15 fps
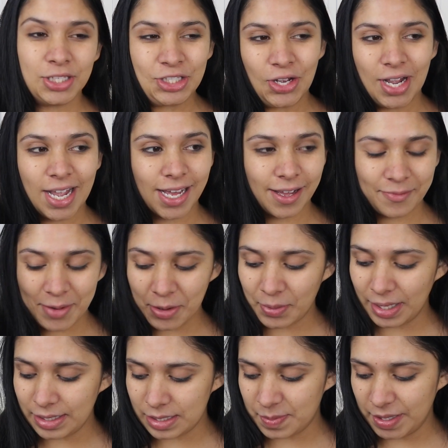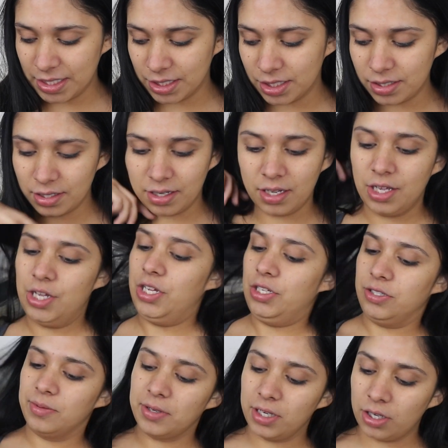so I have my wet sponge.
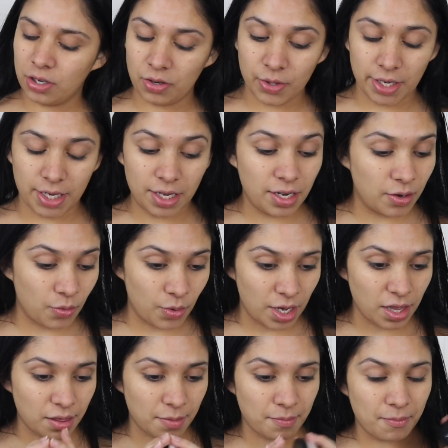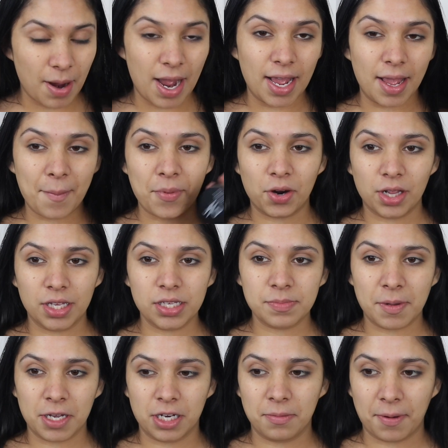So I'm going to go in with my Poreless
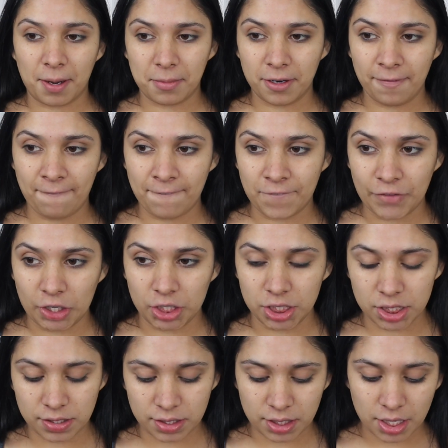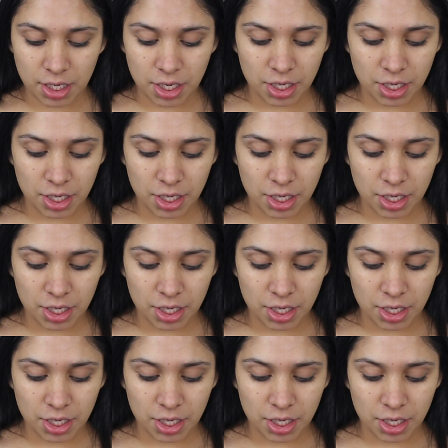Putty Primer first